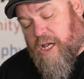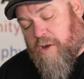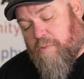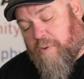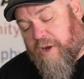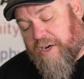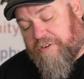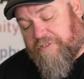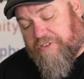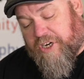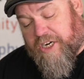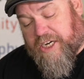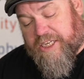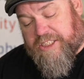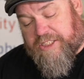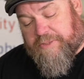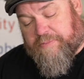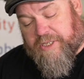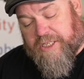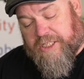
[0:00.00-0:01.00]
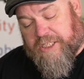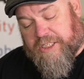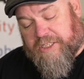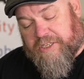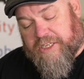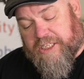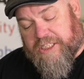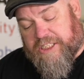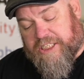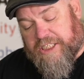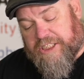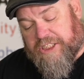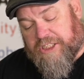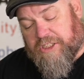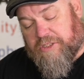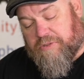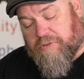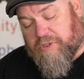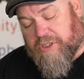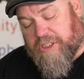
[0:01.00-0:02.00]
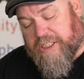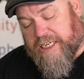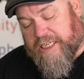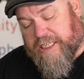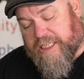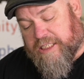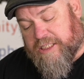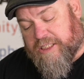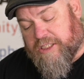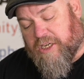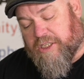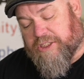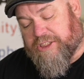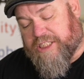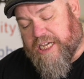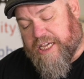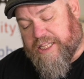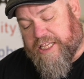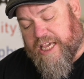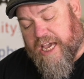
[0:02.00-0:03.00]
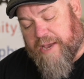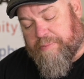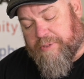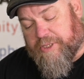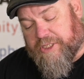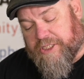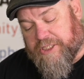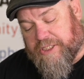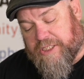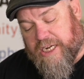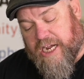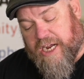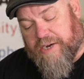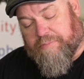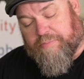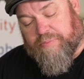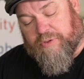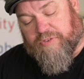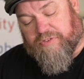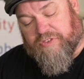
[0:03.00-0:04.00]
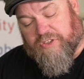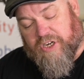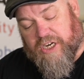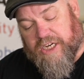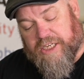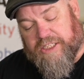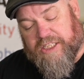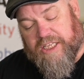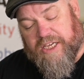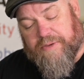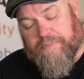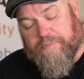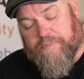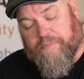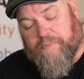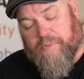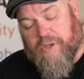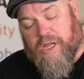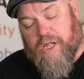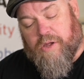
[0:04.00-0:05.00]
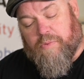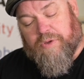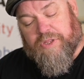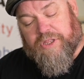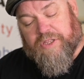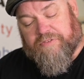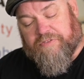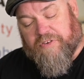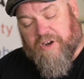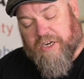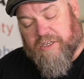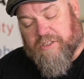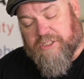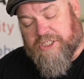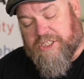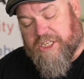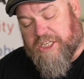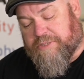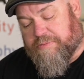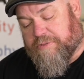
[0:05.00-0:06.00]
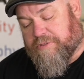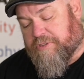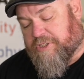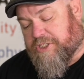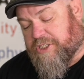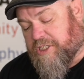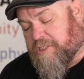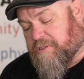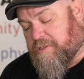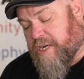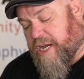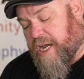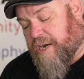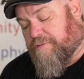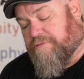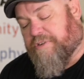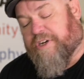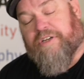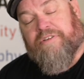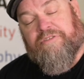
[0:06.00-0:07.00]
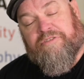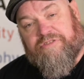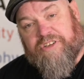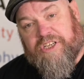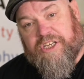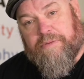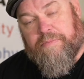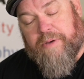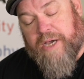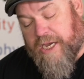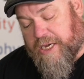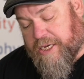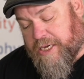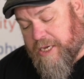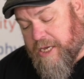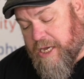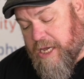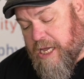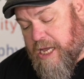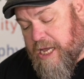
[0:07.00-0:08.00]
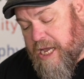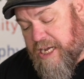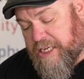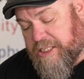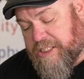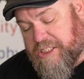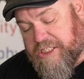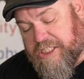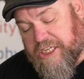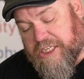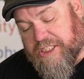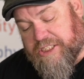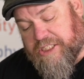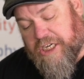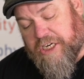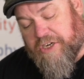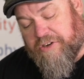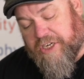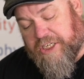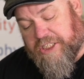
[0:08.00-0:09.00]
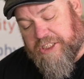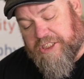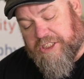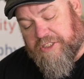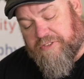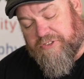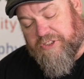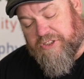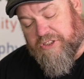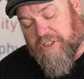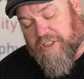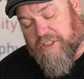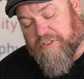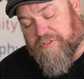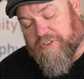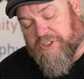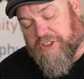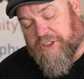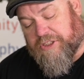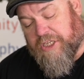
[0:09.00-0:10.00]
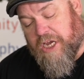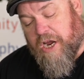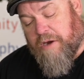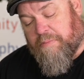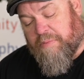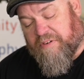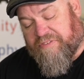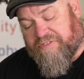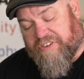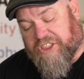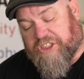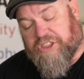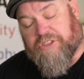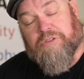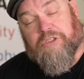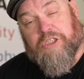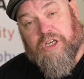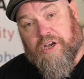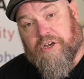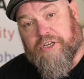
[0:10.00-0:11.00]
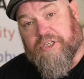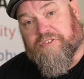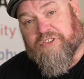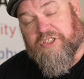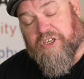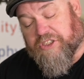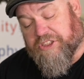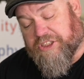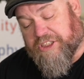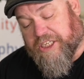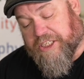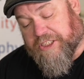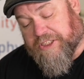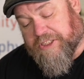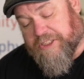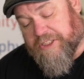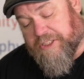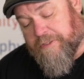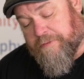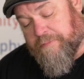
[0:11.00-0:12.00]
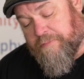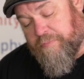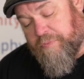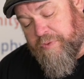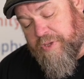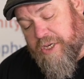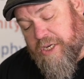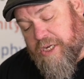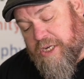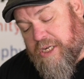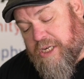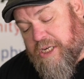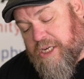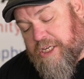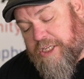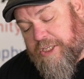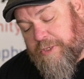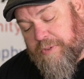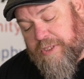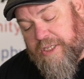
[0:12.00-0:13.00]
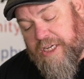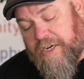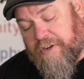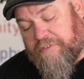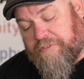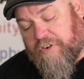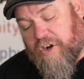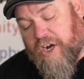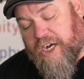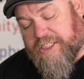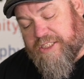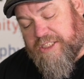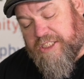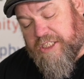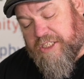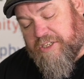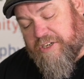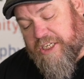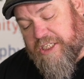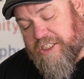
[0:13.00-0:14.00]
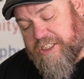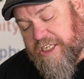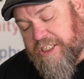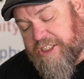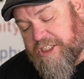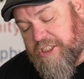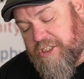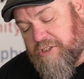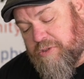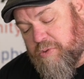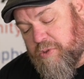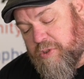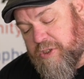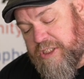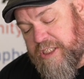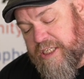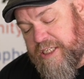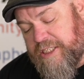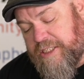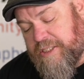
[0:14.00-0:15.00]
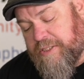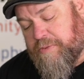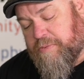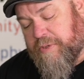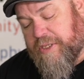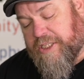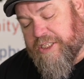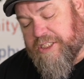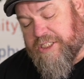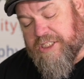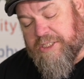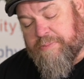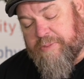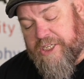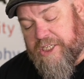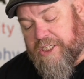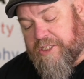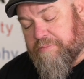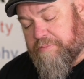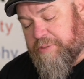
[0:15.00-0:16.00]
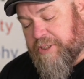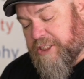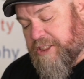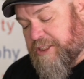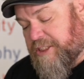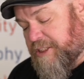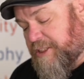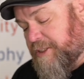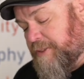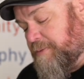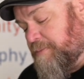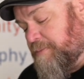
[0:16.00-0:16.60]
When advised by the accreditation coordinator, contact the applicant and provide them with the final assessment result and written feedback, and discuss accredited photographers' professional code of conduct. You would then advise the accreditation coordinator when this has been completed.